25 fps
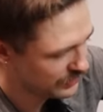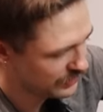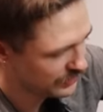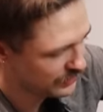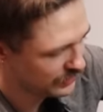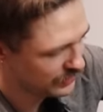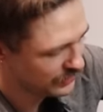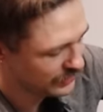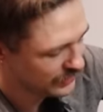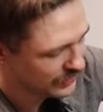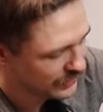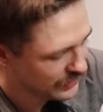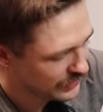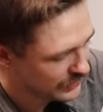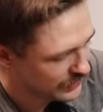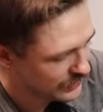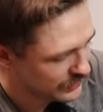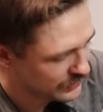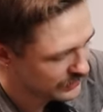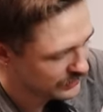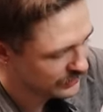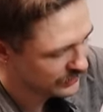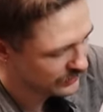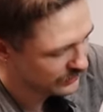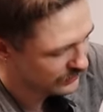here,
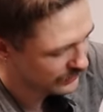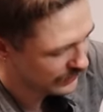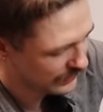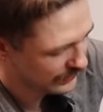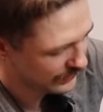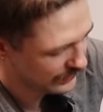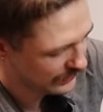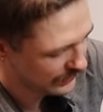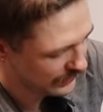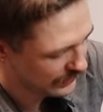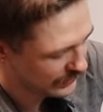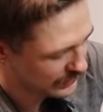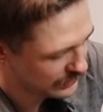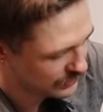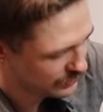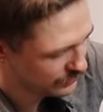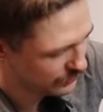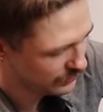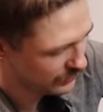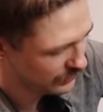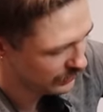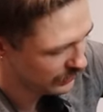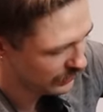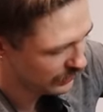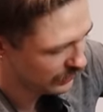so I can't
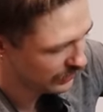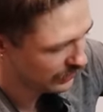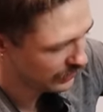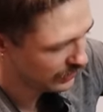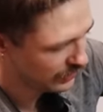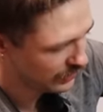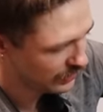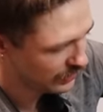really